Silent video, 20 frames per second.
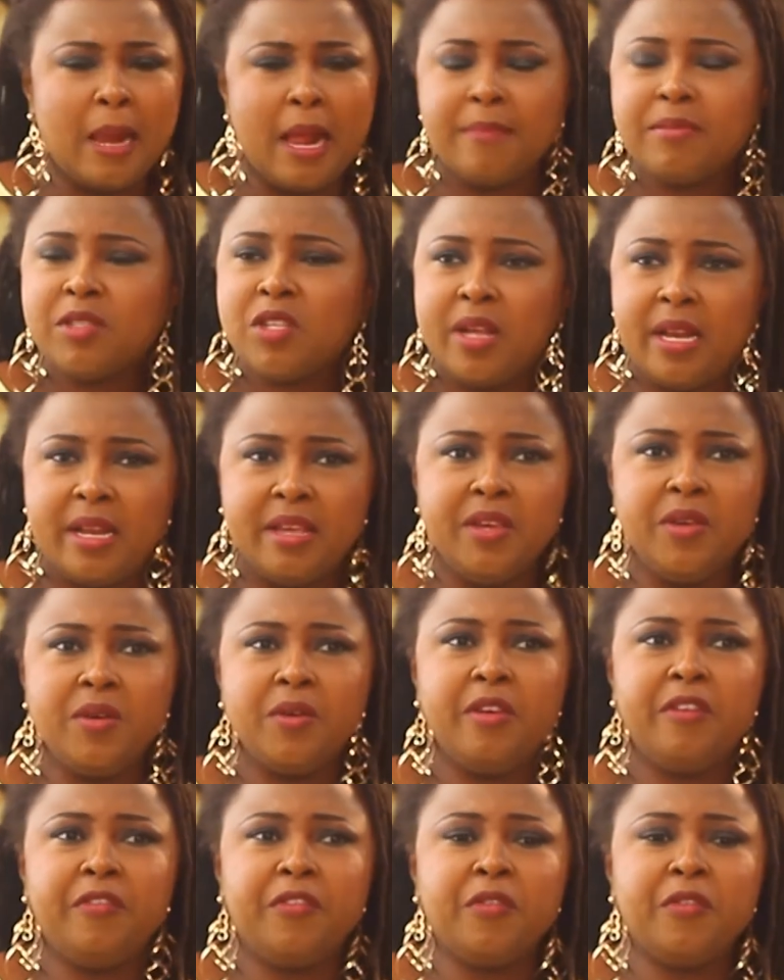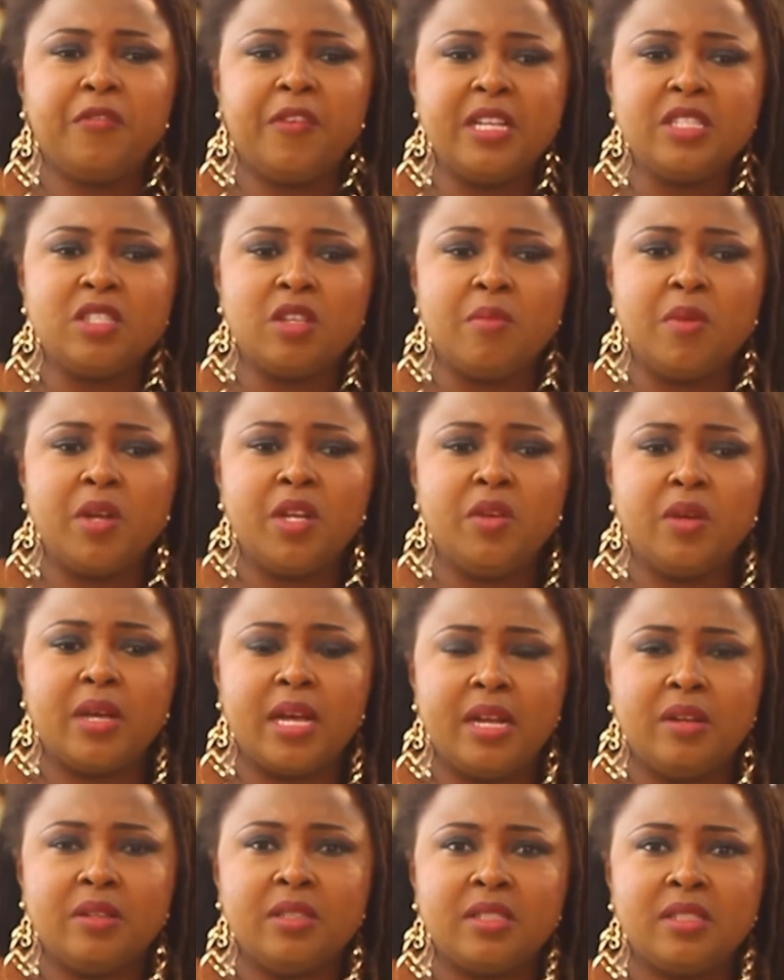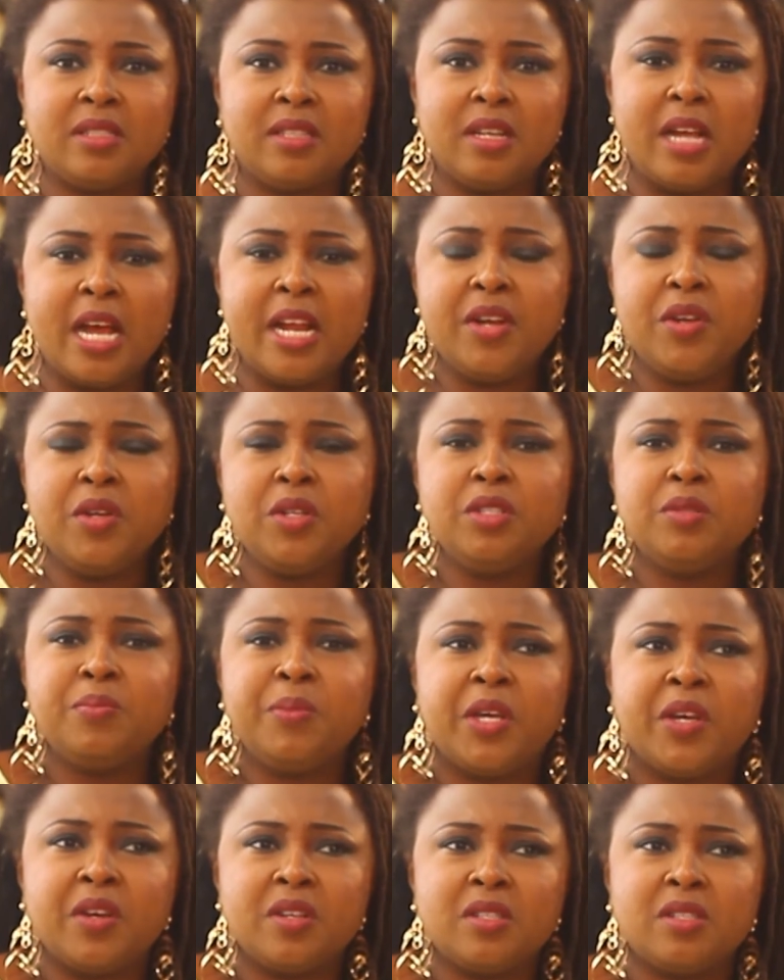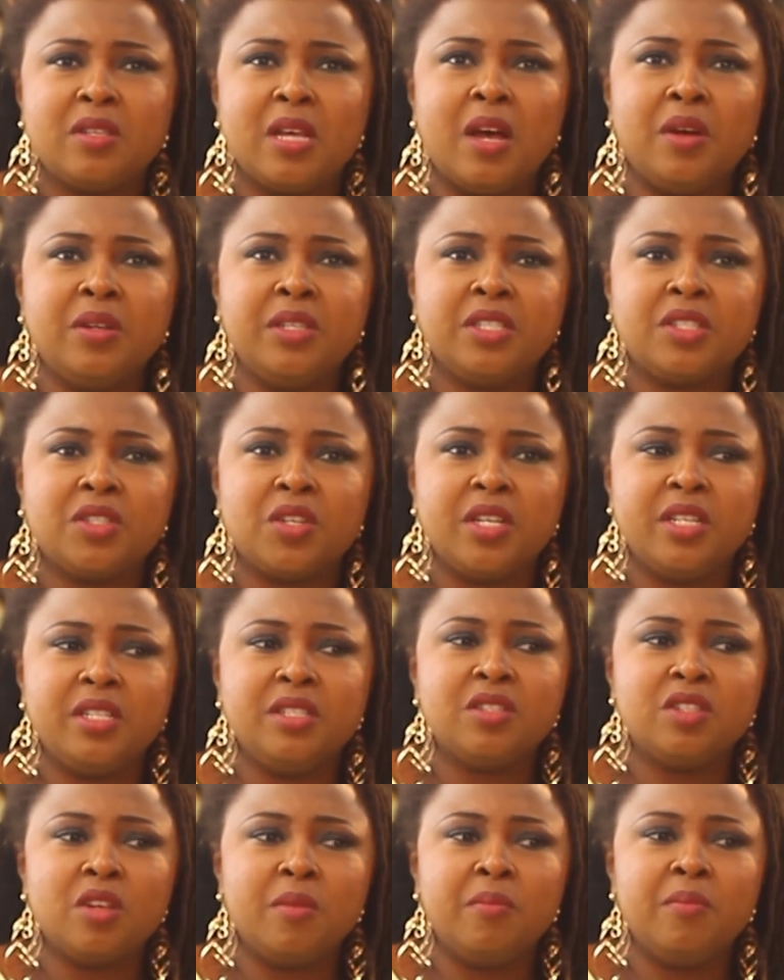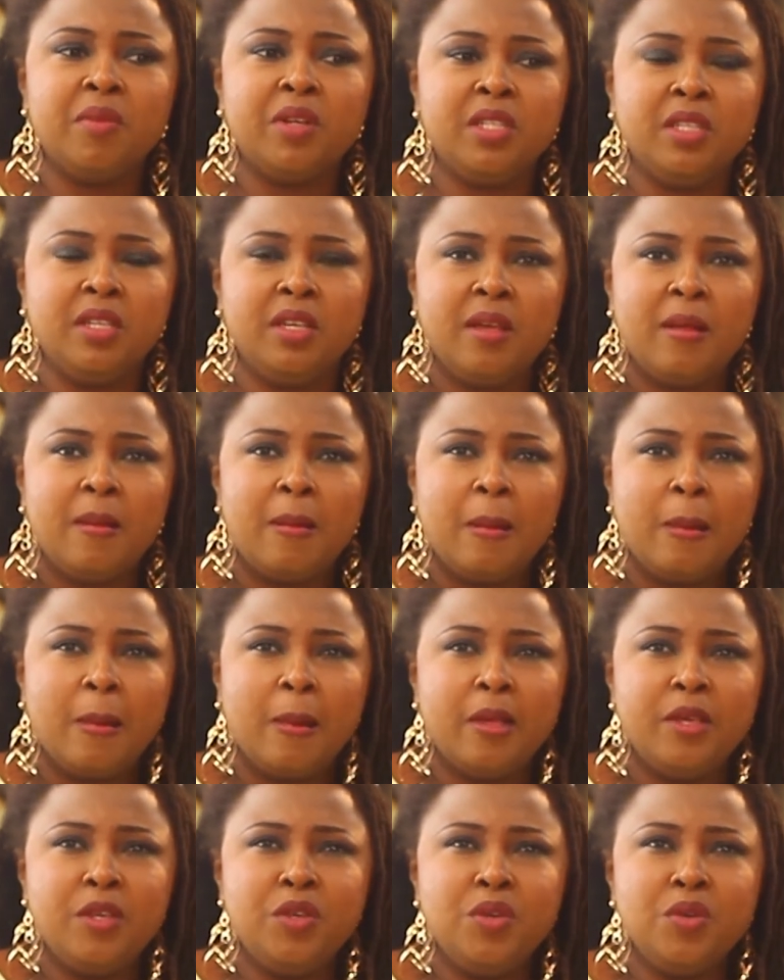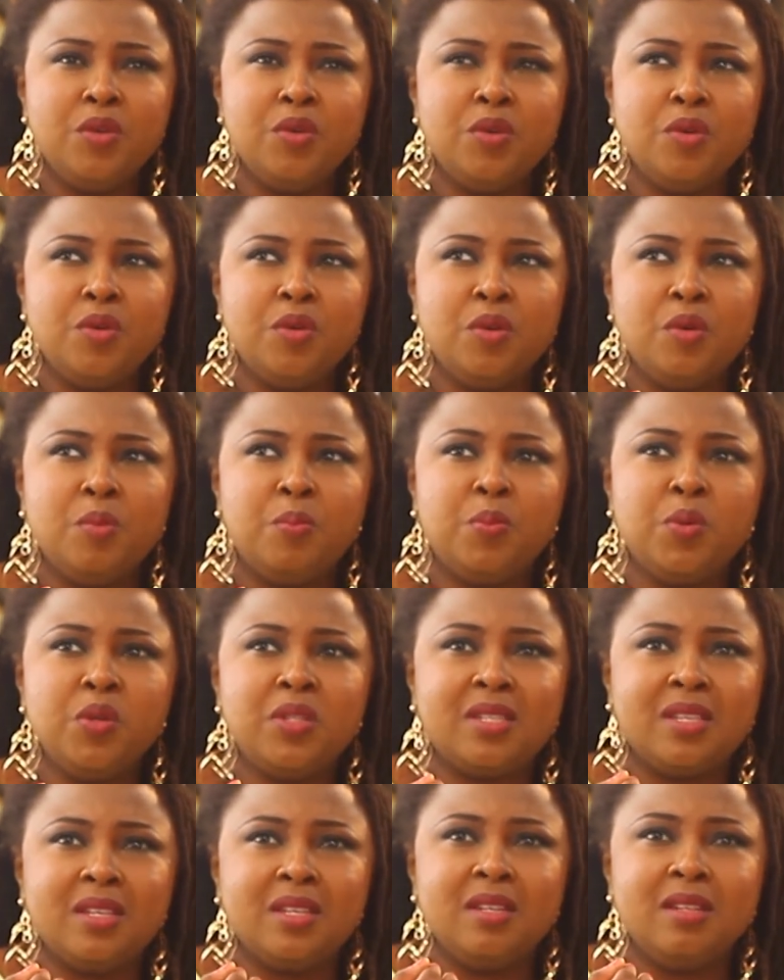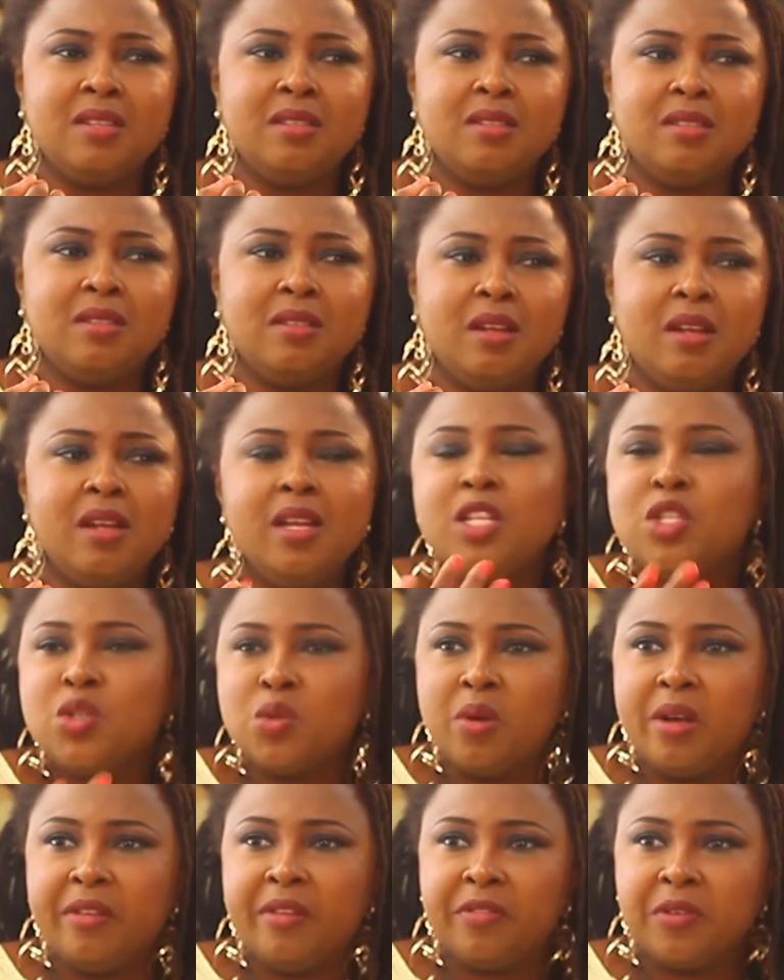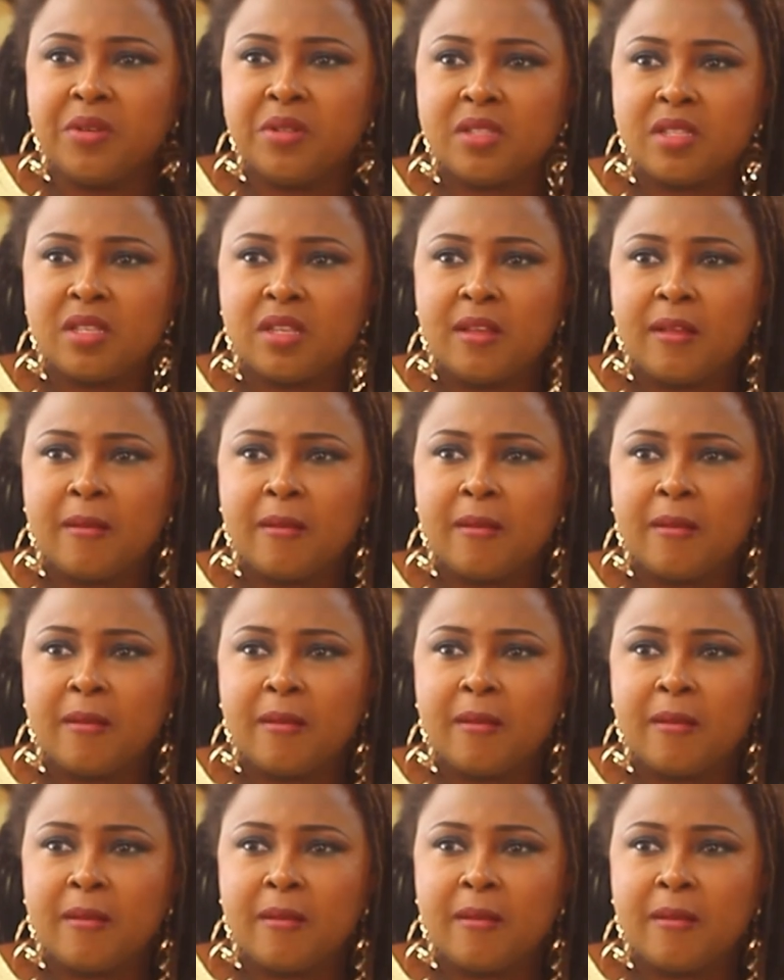I'm telling you, if you find somebody you can understudy, and don't because you are understudying somebody, you put in little effort.